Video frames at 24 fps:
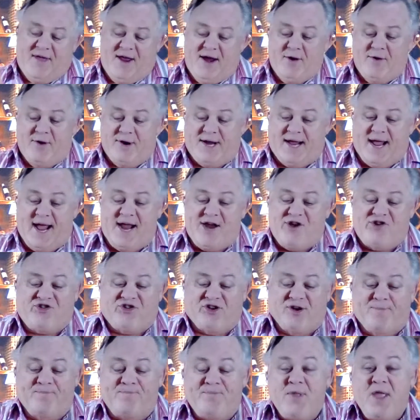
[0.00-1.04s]
the
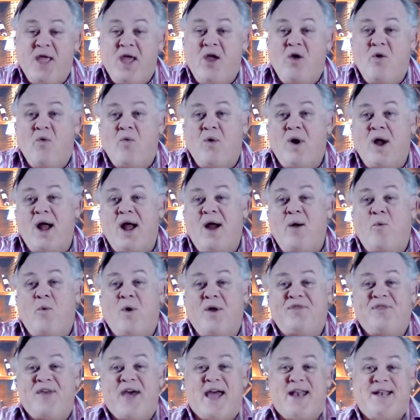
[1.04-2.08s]
irrigation
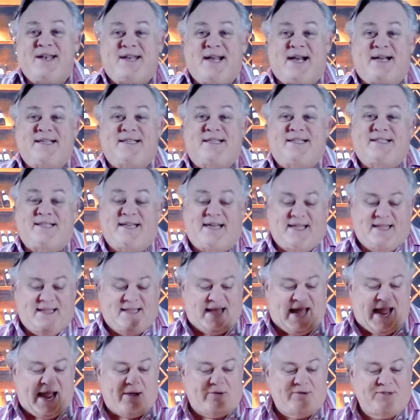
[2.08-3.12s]
what that does is it
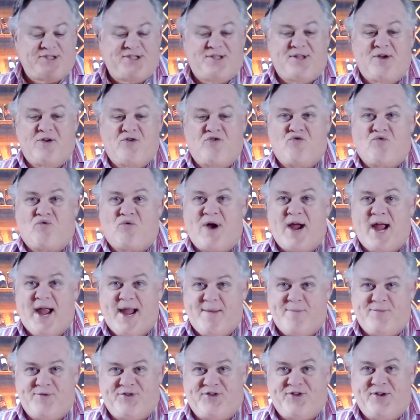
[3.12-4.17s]
allows the
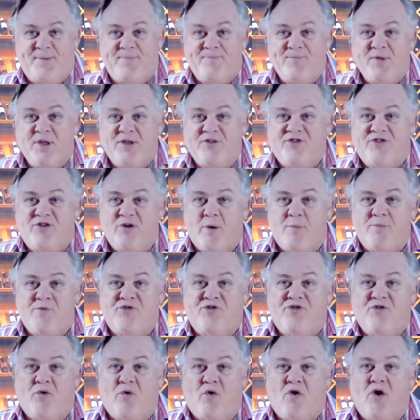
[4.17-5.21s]
grapes to
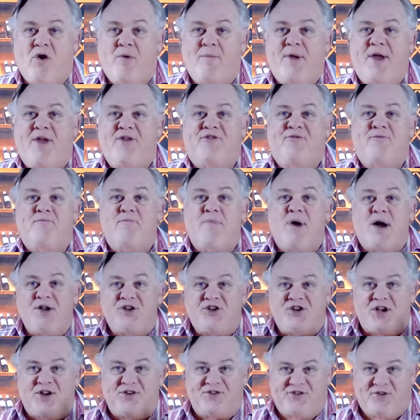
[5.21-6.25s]
absorb as
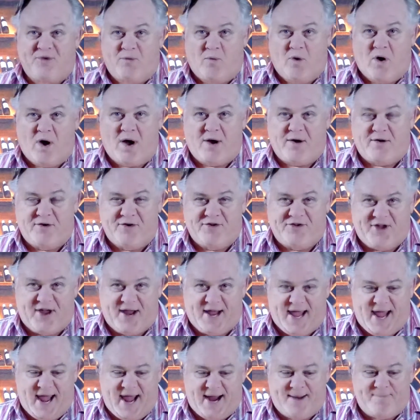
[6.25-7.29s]
much as the water as they
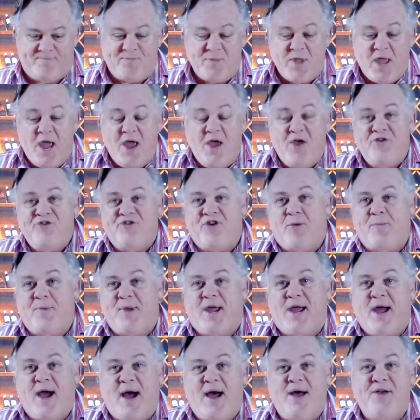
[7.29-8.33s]
can so
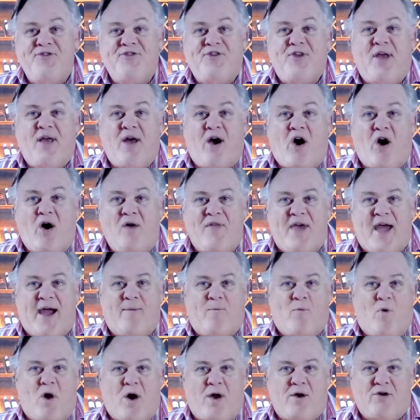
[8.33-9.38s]
because all
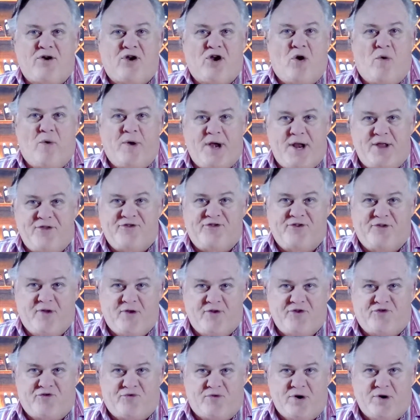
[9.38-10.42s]
that water going into
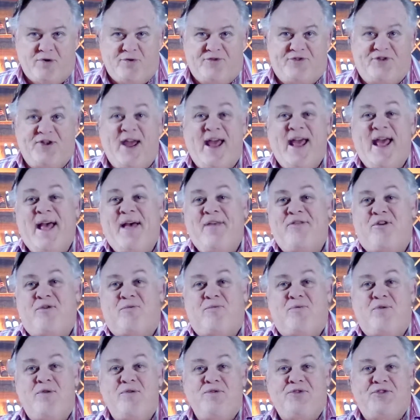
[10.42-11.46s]
those roots the
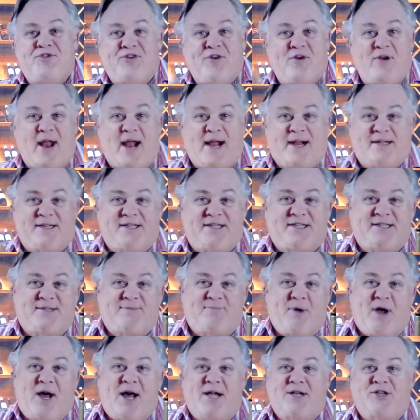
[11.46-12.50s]
roots are like a
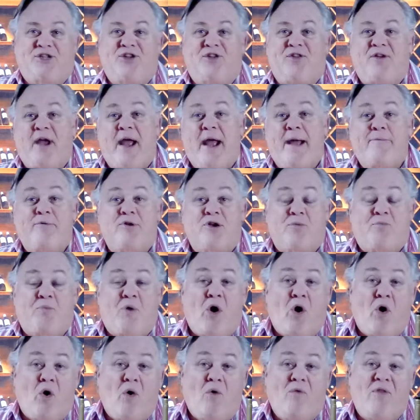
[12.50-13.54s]
sponge and they're able to
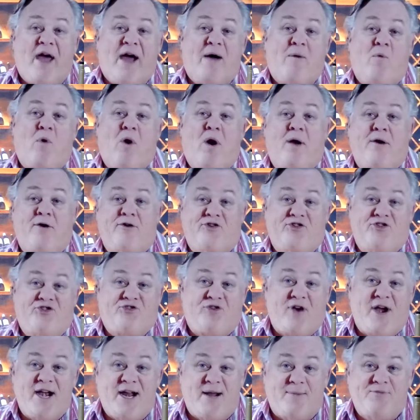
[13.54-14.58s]
pull that water
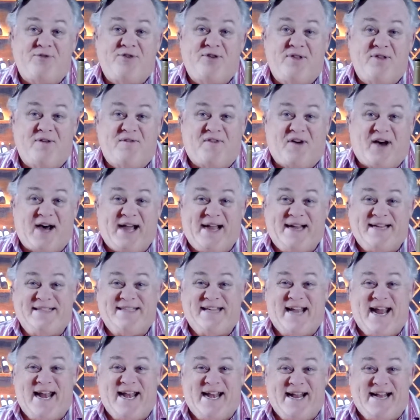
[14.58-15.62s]
straight up to the vines
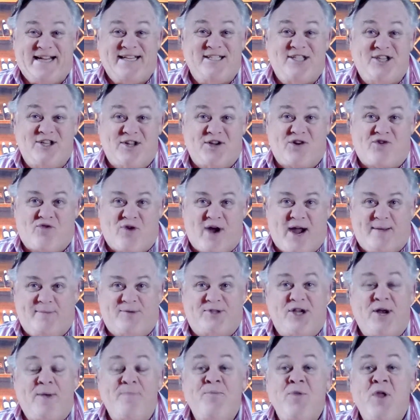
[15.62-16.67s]
and into the
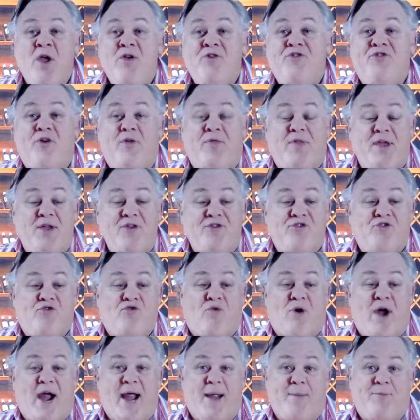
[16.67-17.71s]
grapes. So these
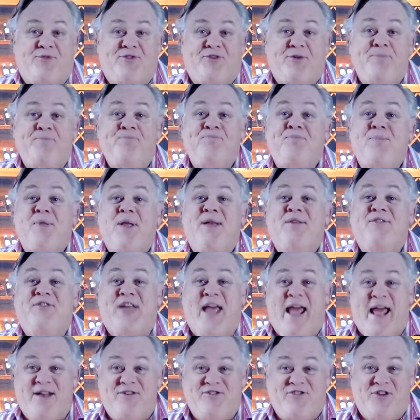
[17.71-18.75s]
grapes
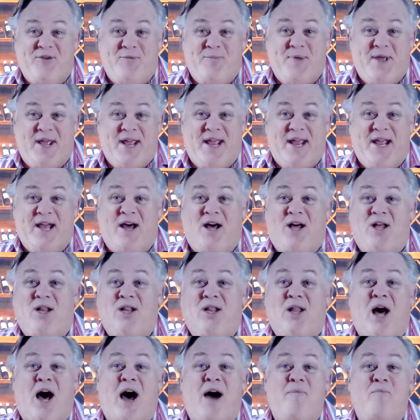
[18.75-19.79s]
tend to be a
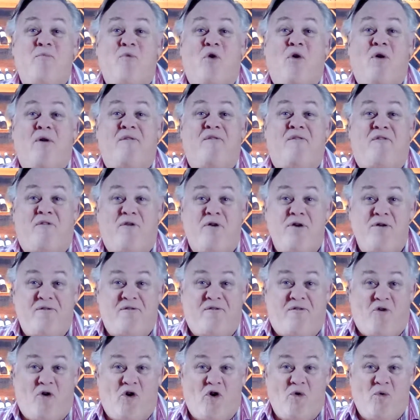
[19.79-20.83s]
lot more fruit
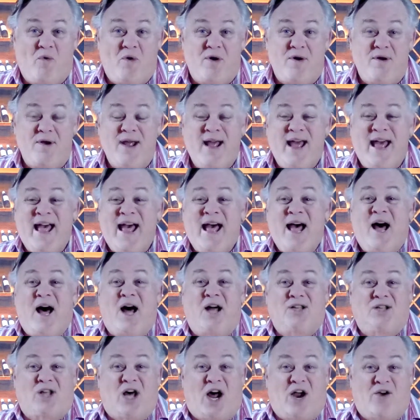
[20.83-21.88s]
forward,
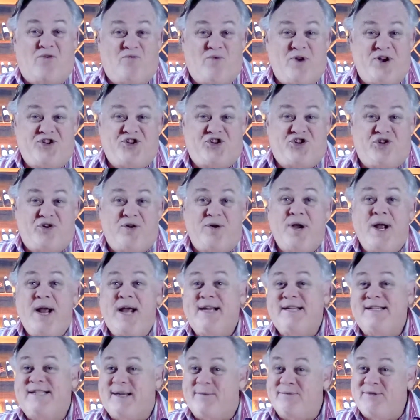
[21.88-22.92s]
a lot richer,
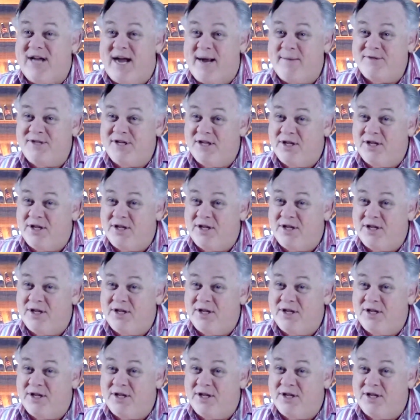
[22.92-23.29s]
sometimes